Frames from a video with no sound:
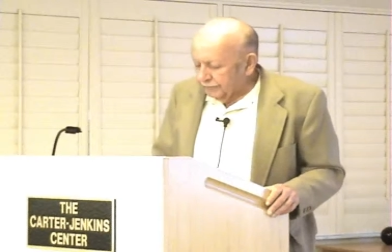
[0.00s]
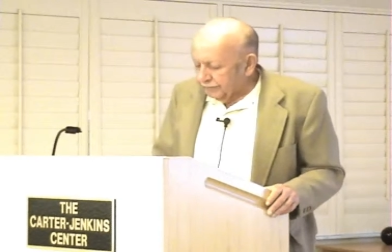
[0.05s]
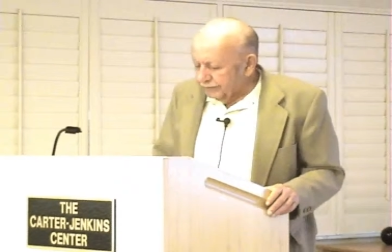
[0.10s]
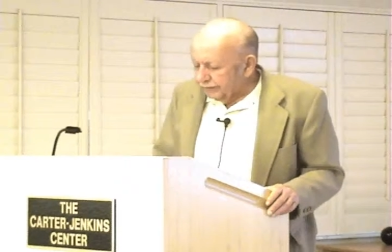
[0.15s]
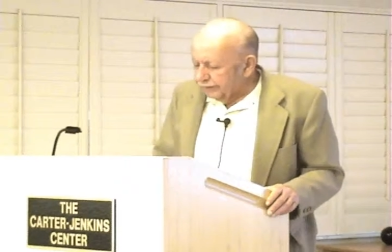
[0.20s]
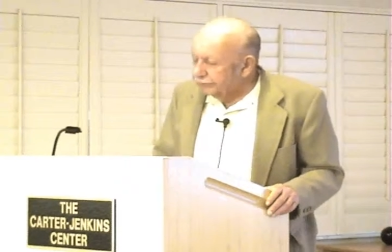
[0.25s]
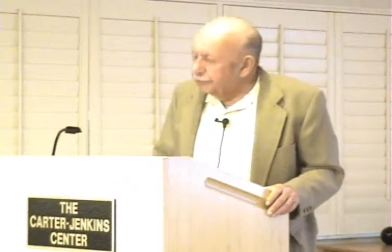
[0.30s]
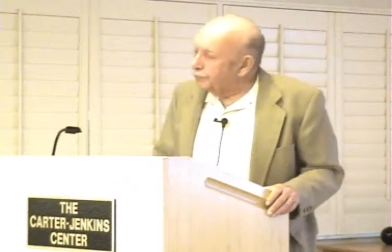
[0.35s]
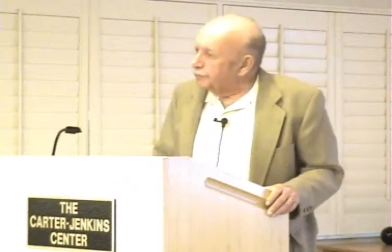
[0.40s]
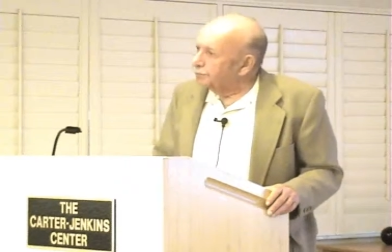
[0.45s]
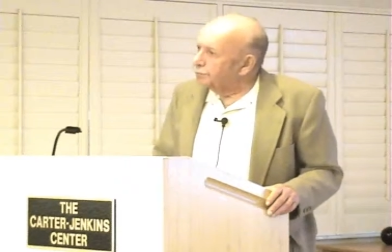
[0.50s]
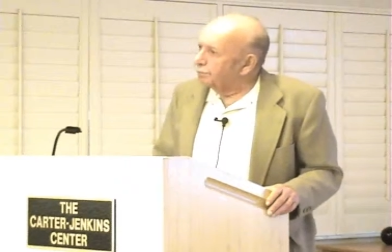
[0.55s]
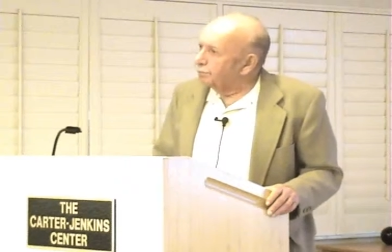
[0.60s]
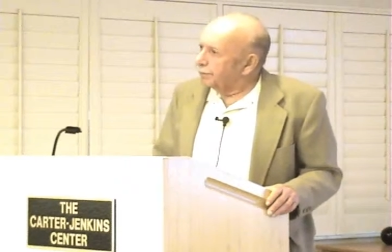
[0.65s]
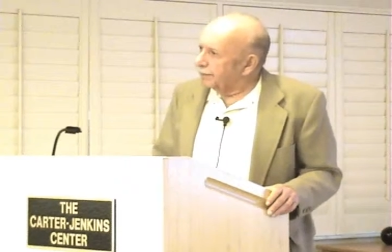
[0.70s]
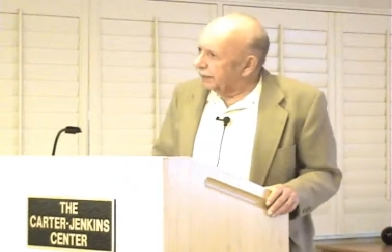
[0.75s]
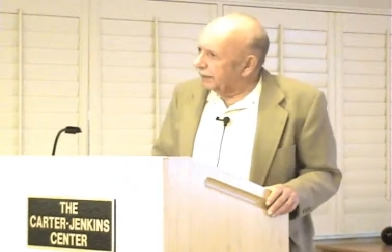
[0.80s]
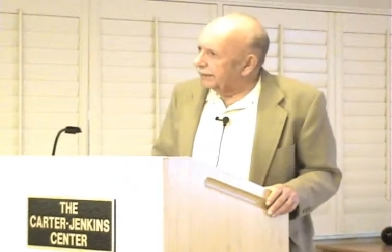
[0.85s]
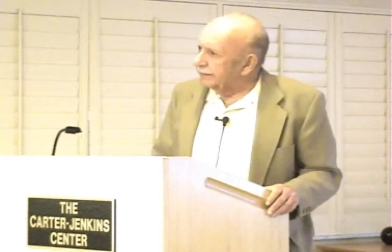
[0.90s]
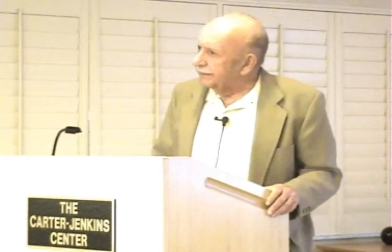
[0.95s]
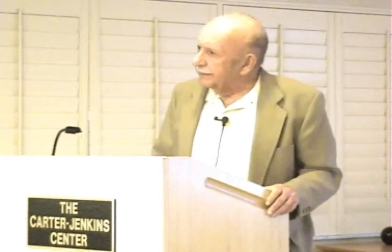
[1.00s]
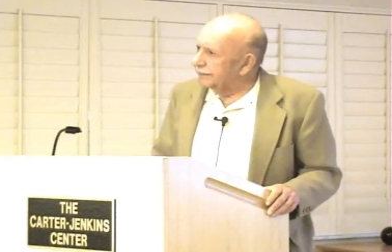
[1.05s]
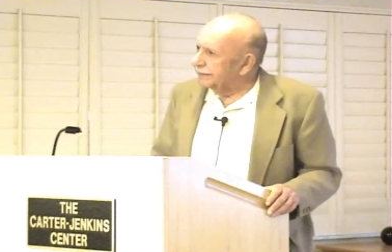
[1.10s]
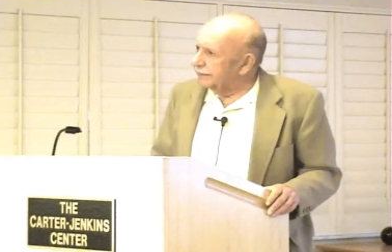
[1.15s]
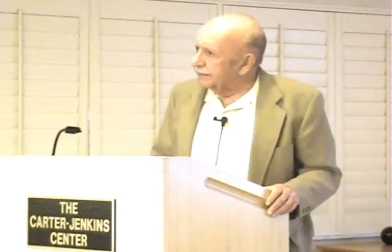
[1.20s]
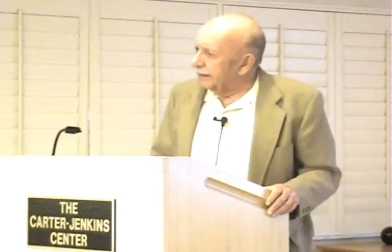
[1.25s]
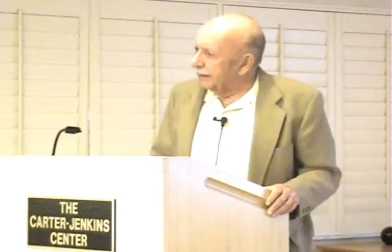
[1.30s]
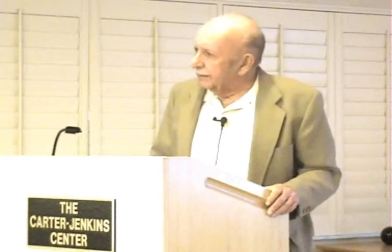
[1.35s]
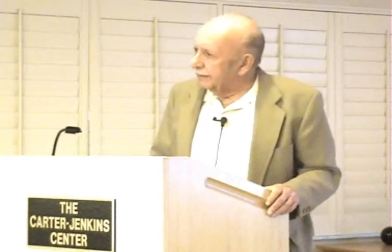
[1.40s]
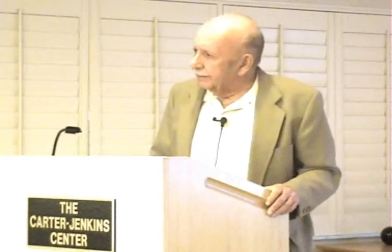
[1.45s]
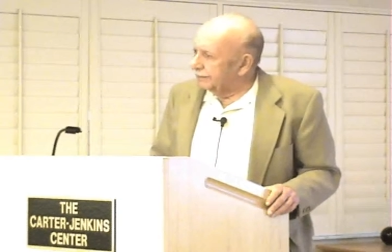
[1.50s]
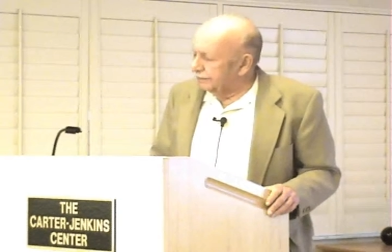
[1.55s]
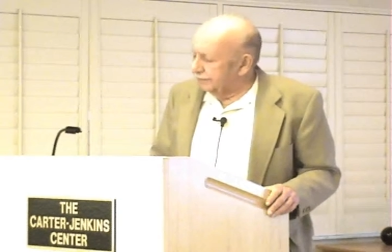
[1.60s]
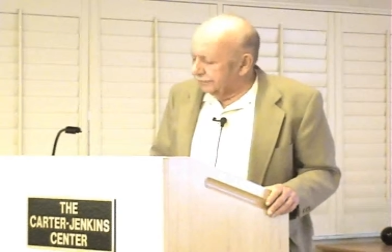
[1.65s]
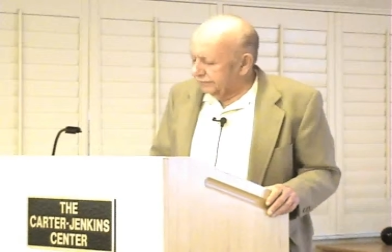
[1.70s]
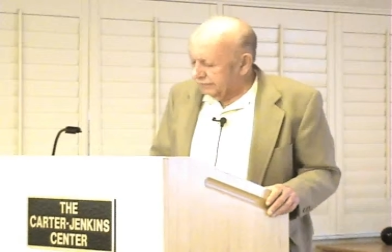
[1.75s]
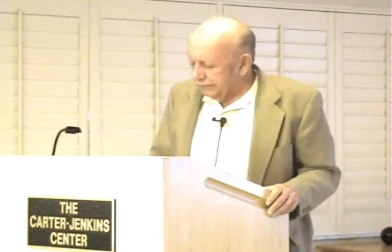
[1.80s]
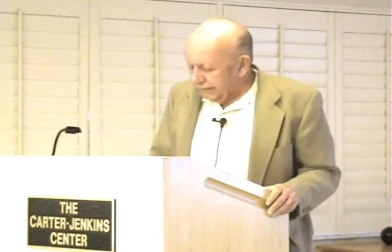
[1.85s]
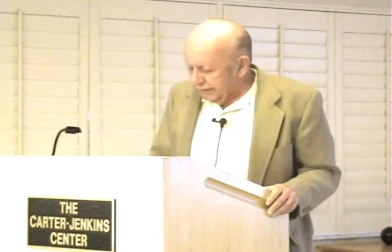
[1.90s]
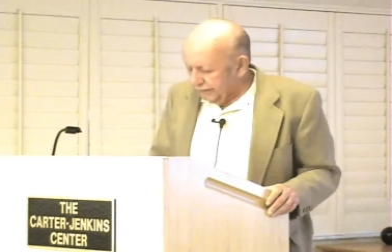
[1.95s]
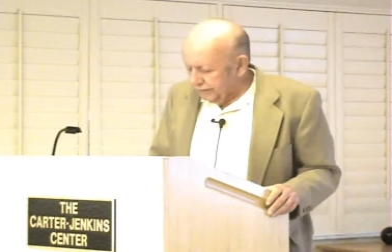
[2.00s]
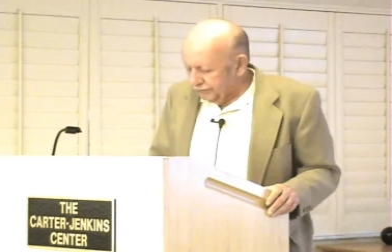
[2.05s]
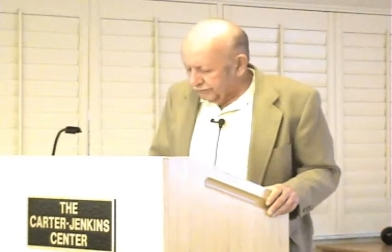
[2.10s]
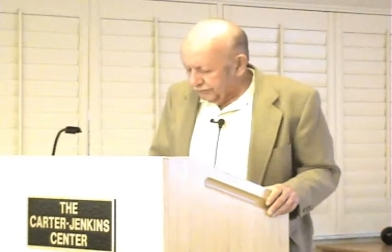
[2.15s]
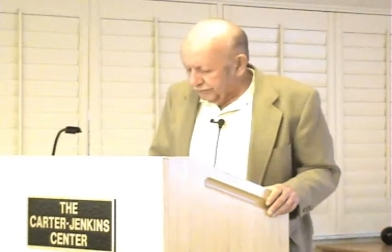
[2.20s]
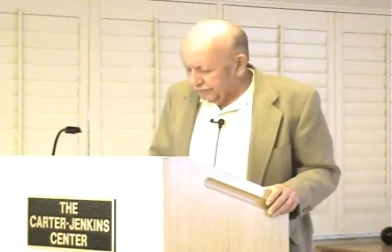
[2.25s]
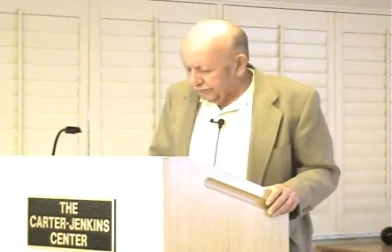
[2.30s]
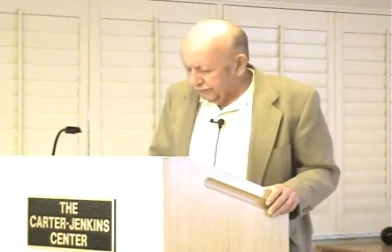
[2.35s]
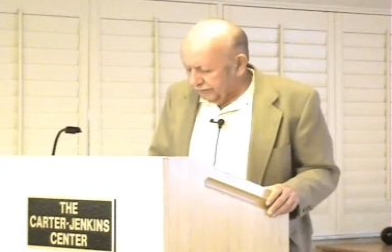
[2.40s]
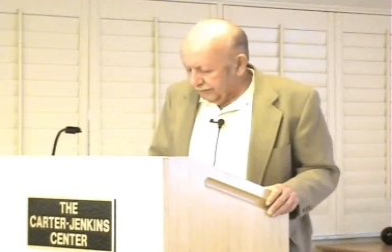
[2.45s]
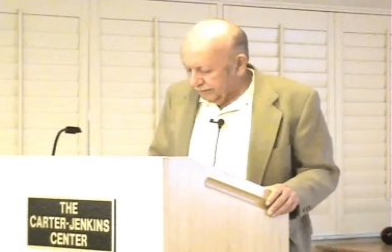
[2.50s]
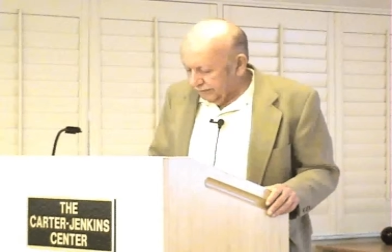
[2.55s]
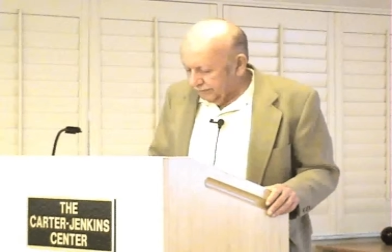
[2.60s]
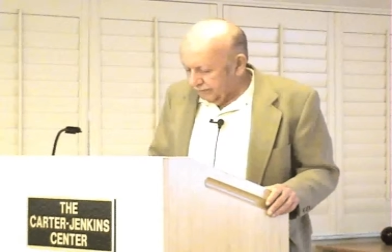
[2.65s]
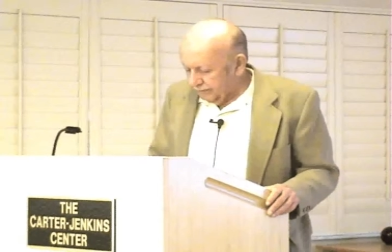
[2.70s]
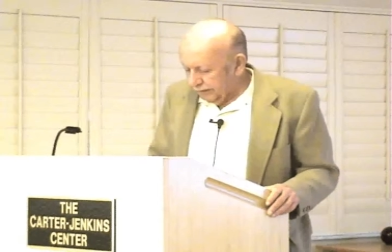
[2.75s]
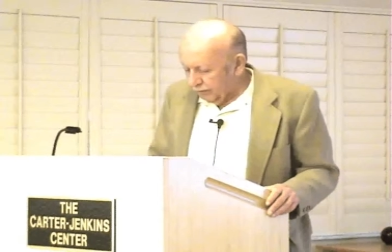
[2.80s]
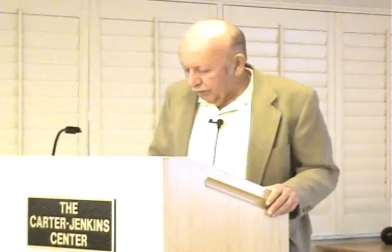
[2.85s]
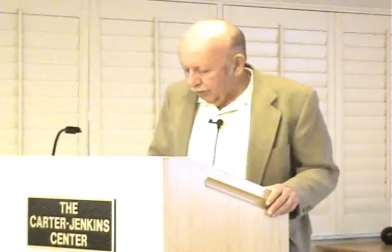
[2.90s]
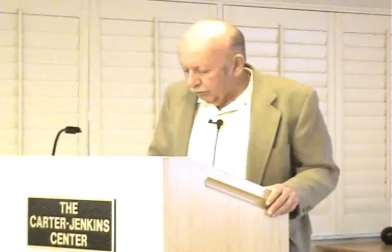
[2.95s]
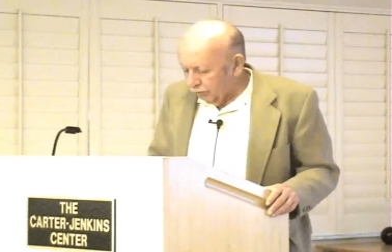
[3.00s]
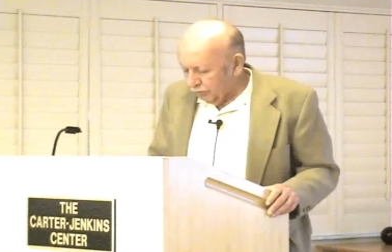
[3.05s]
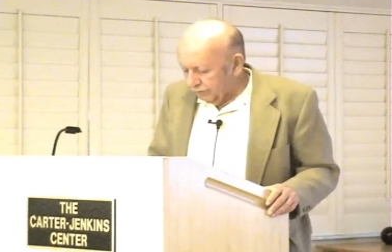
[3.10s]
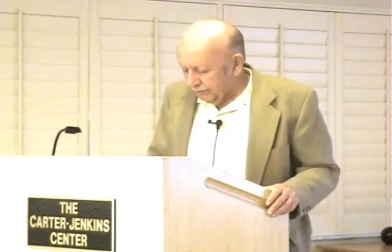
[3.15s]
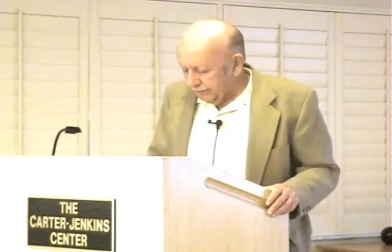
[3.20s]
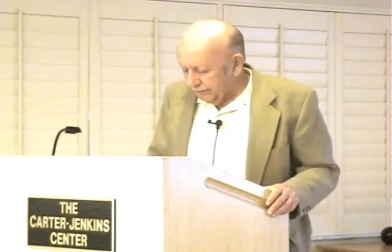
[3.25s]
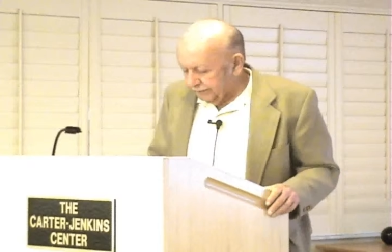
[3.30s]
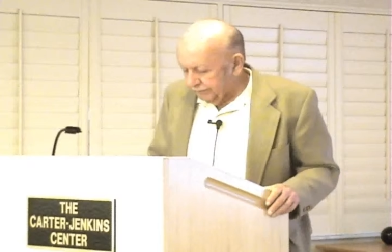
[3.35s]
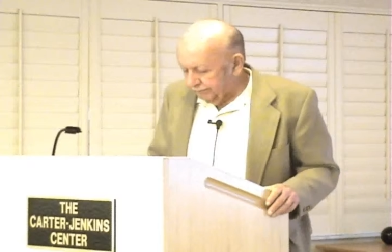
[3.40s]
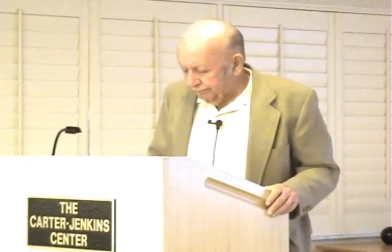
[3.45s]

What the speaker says: This practical intelligence, as he called it,